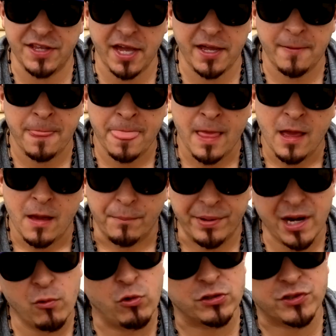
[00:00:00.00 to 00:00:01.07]
day.
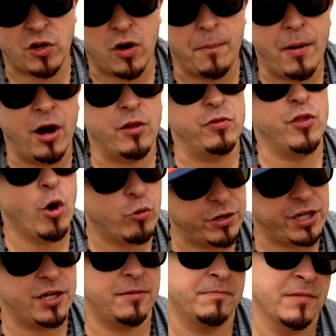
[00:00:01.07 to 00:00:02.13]
But I want to talk about
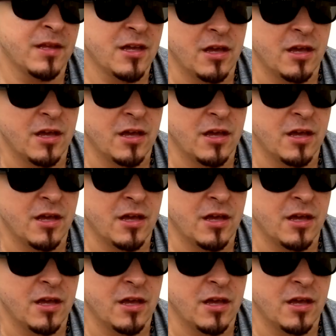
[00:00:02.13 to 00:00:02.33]
Nokia.